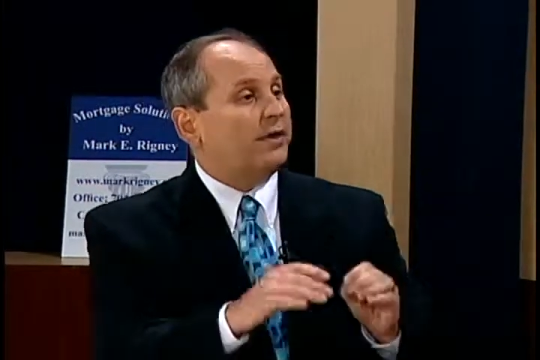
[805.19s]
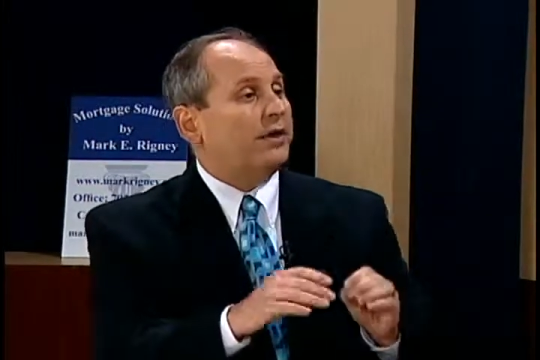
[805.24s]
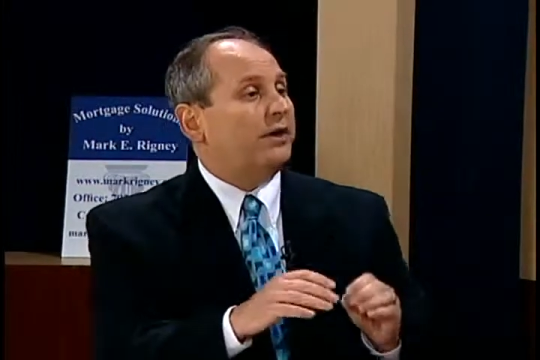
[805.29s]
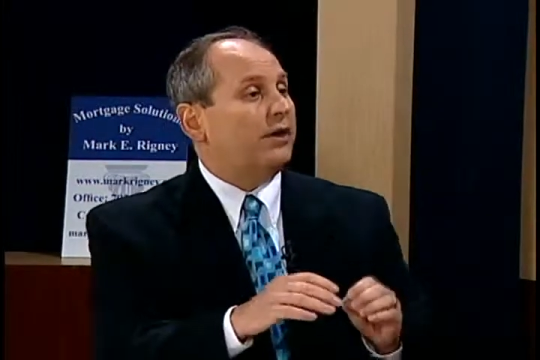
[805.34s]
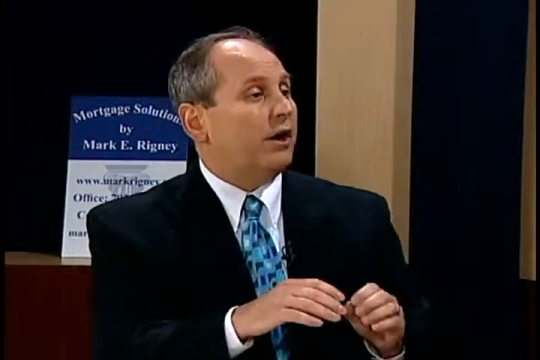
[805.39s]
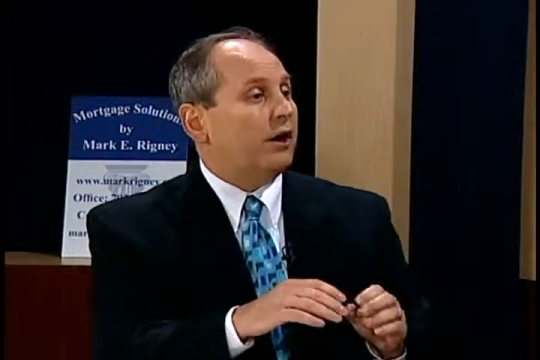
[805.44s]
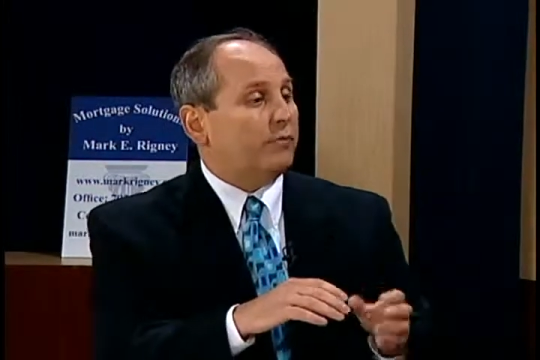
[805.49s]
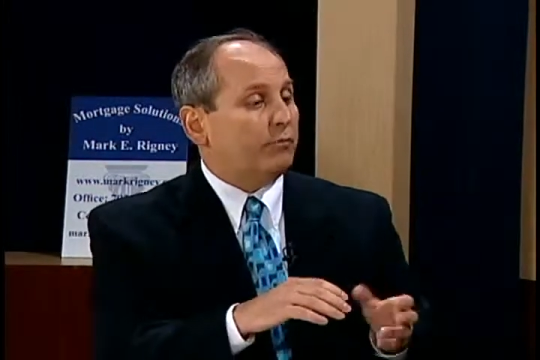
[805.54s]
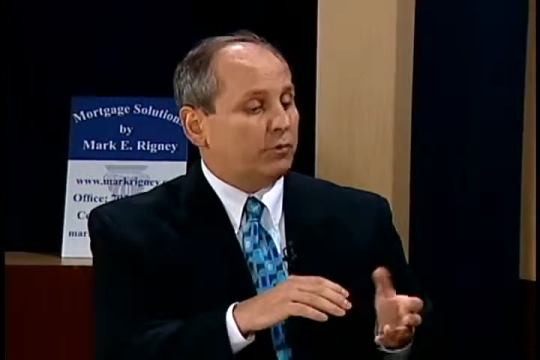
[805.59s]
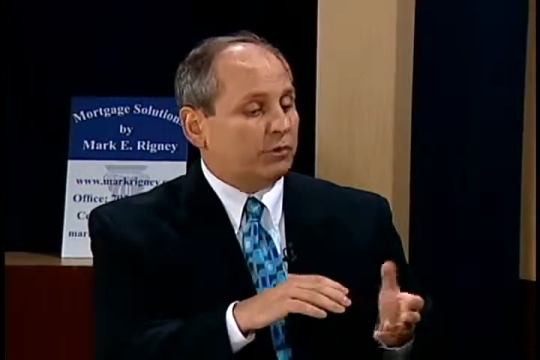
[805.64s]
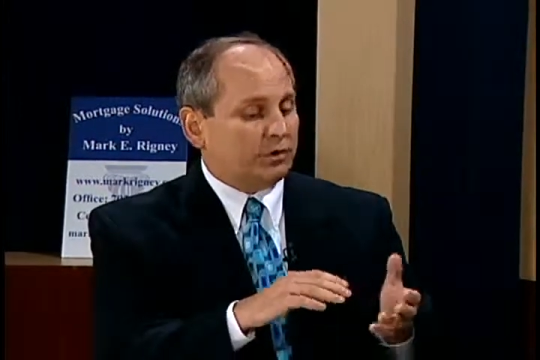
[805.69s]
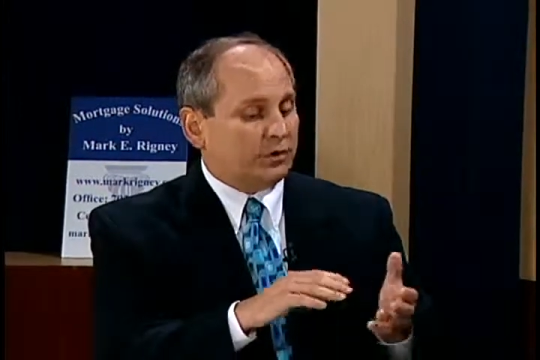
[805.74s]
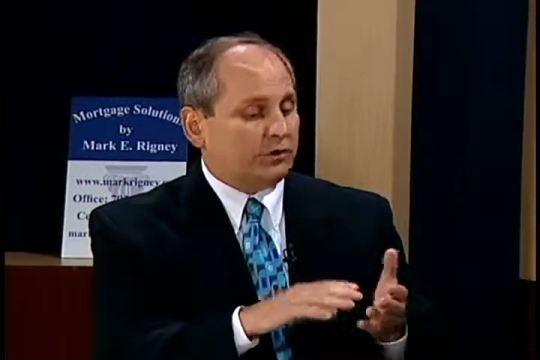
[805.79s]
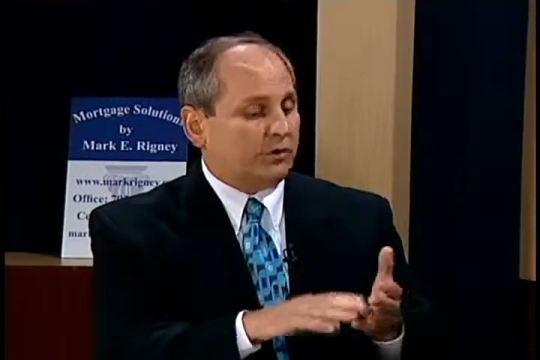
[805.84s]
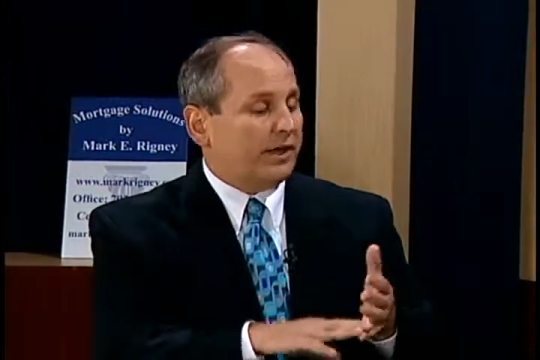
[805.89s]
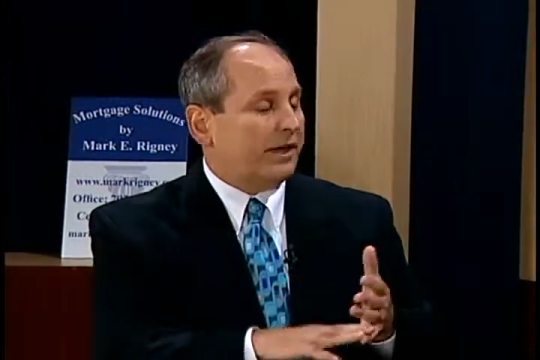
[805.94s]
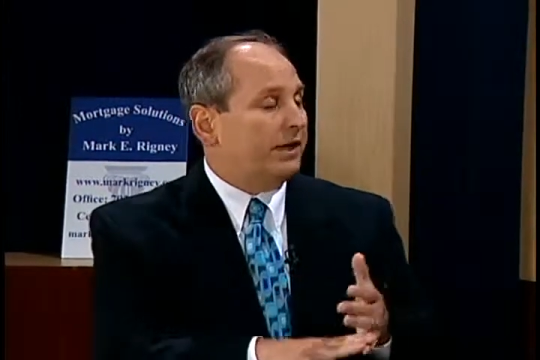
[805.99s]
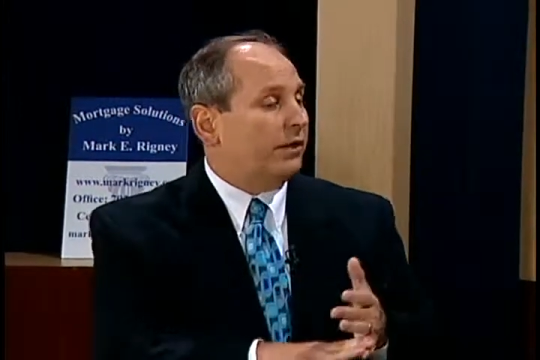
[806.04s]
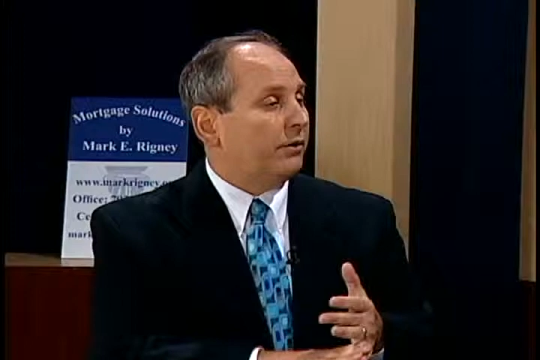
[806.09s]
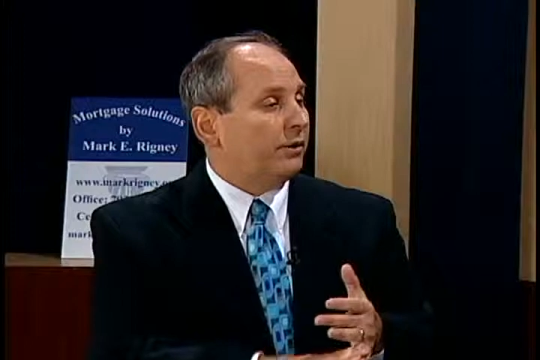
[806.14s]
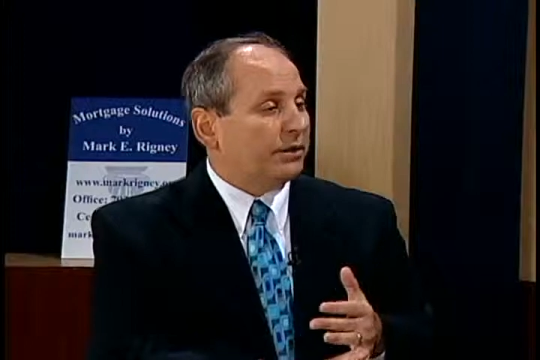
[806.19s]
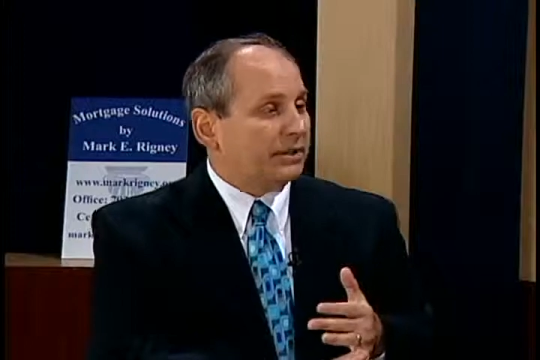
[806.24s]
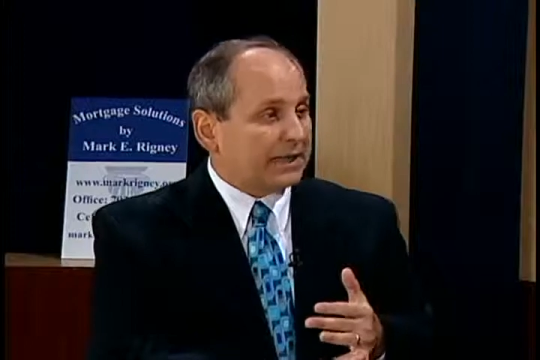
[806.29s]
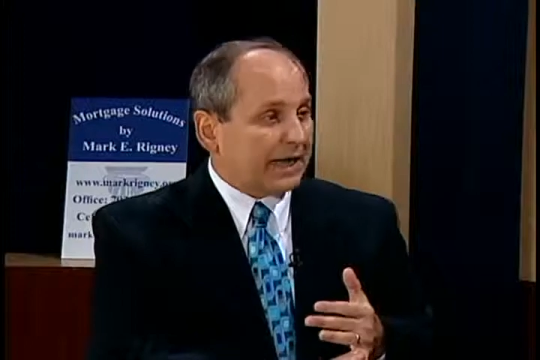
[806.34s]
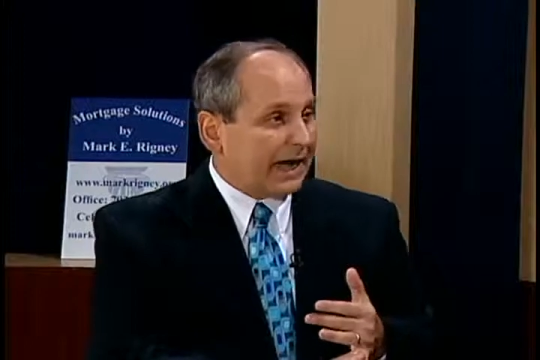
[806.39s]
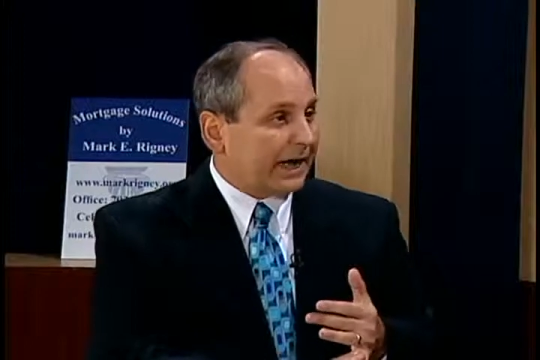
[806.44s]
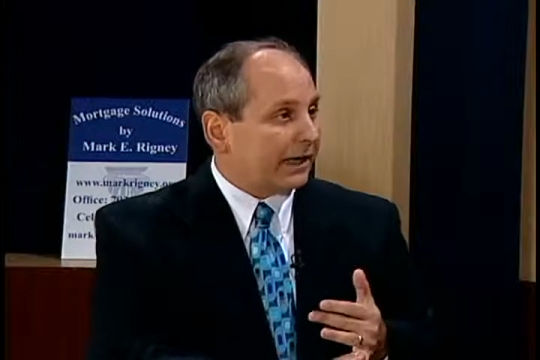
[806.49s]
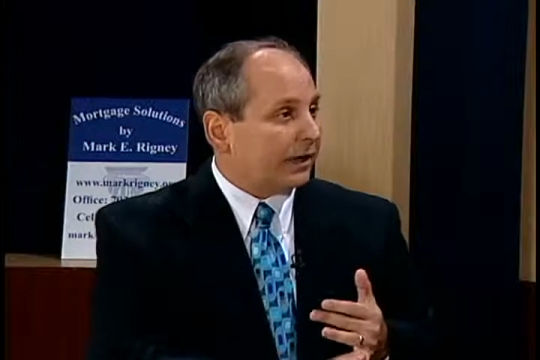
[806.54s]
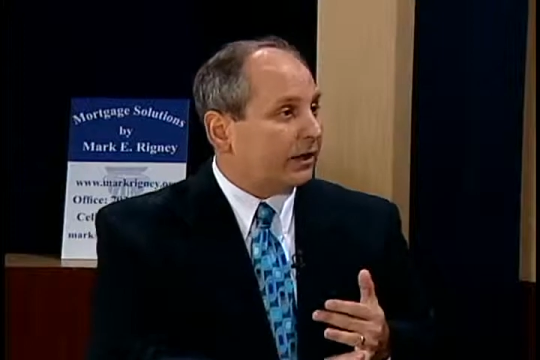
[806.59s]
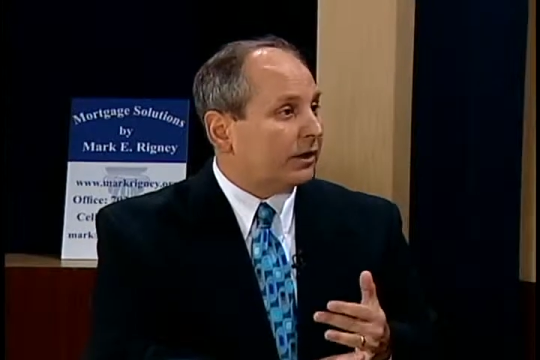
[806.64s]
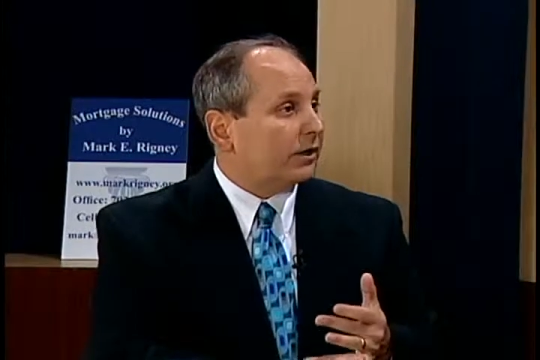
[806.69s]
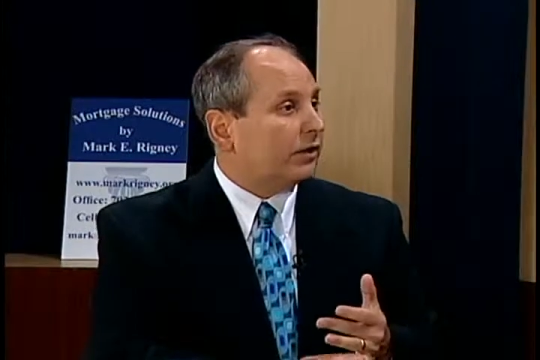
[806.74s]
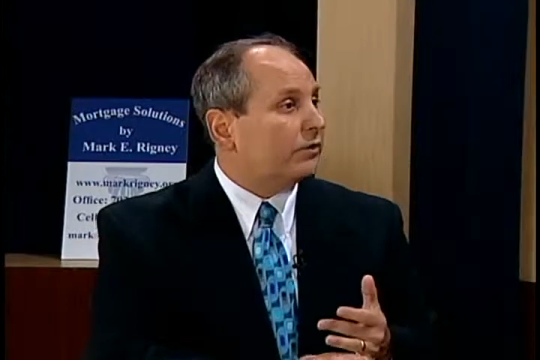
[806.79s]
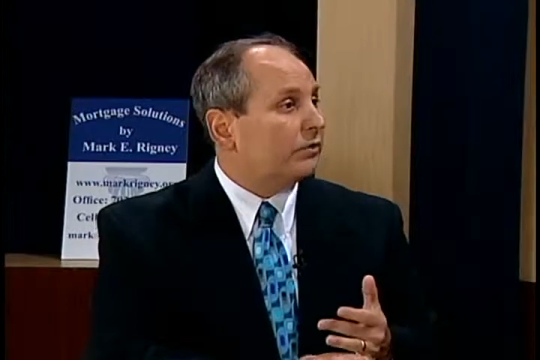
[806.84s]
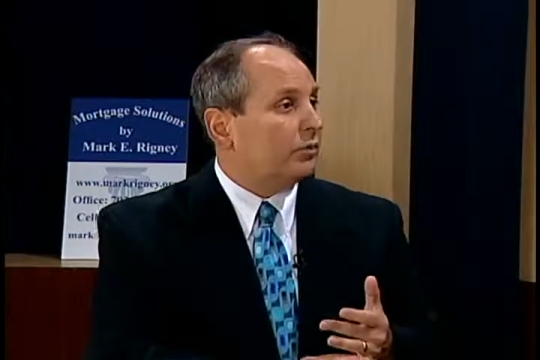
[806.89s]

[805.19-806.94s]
the numbers so they know exactly